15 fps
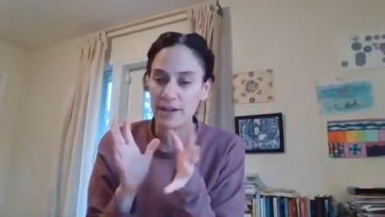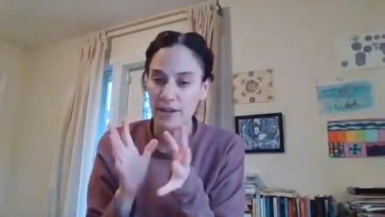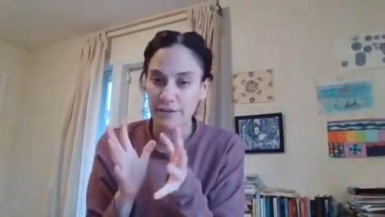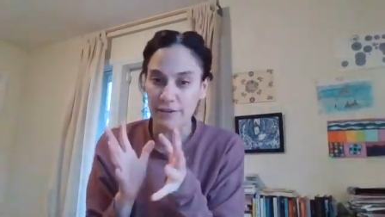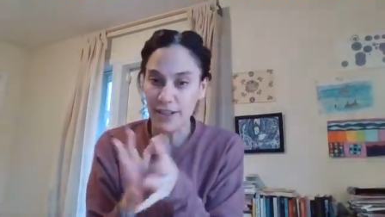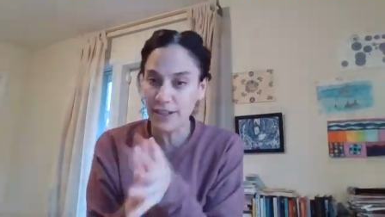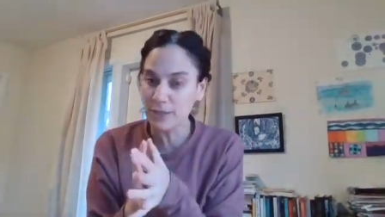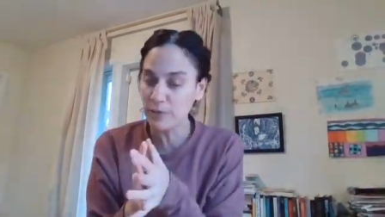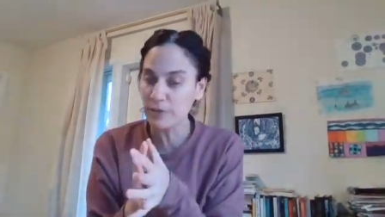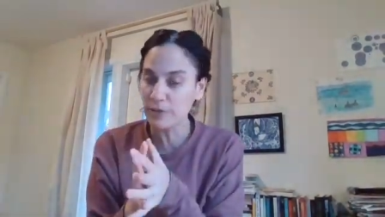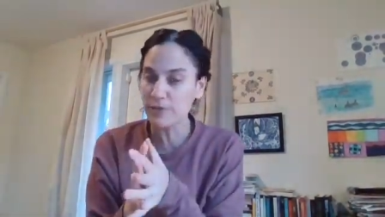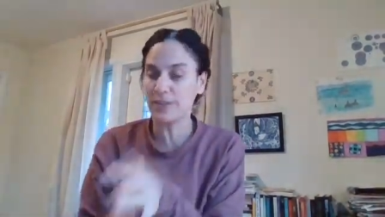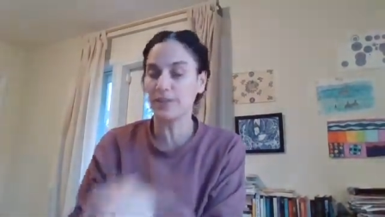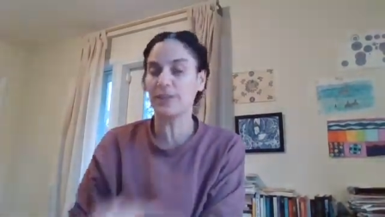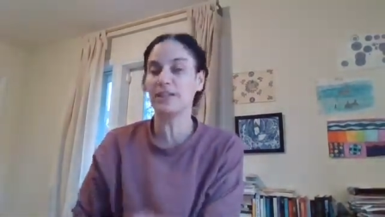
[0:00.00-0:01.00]
available
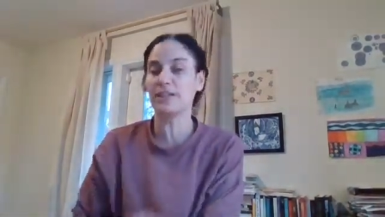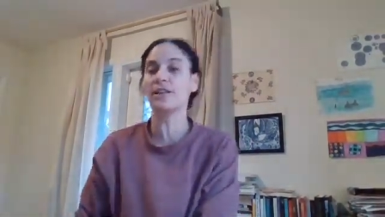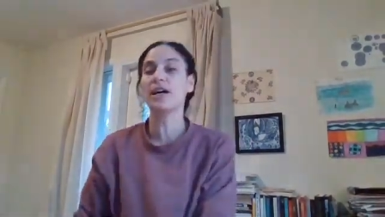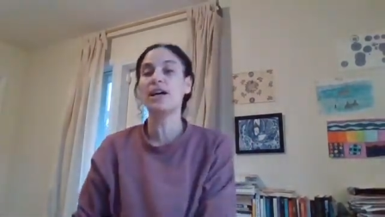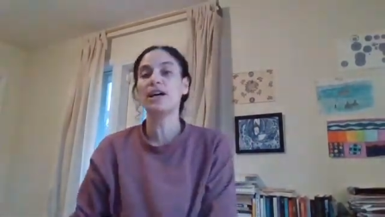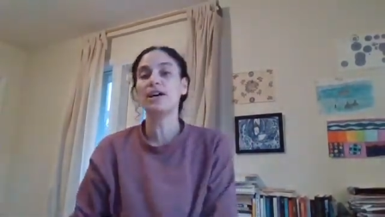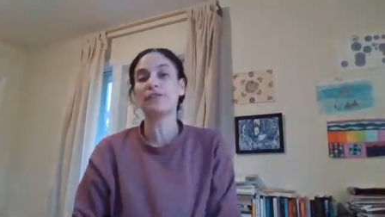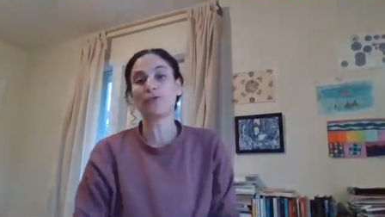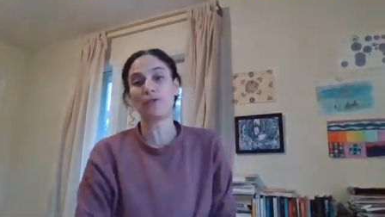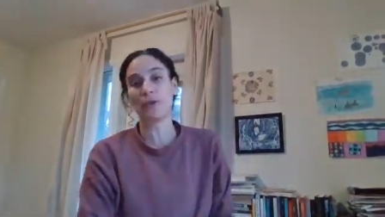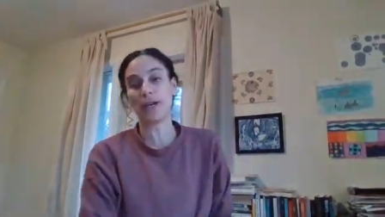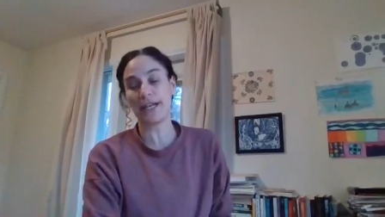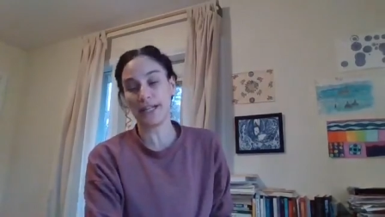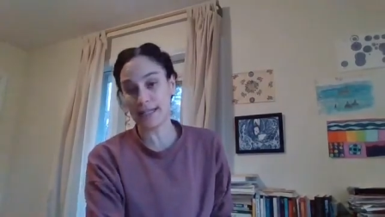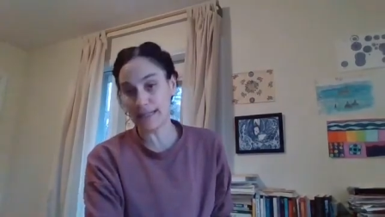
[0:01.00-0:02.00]
funding for
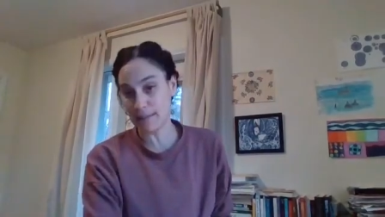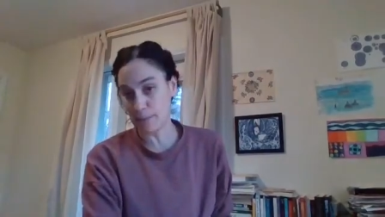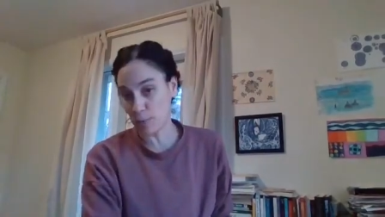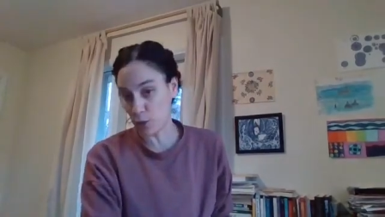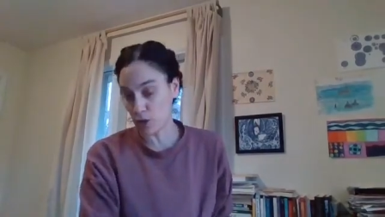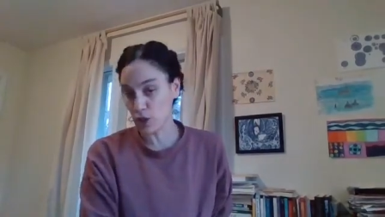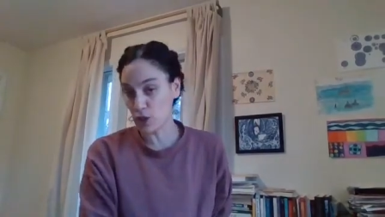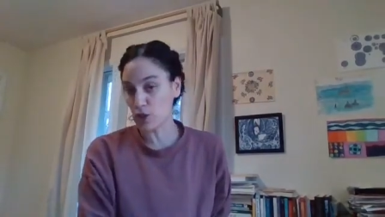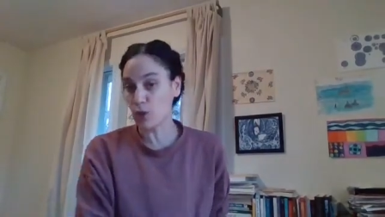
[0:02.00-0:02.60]
writing support?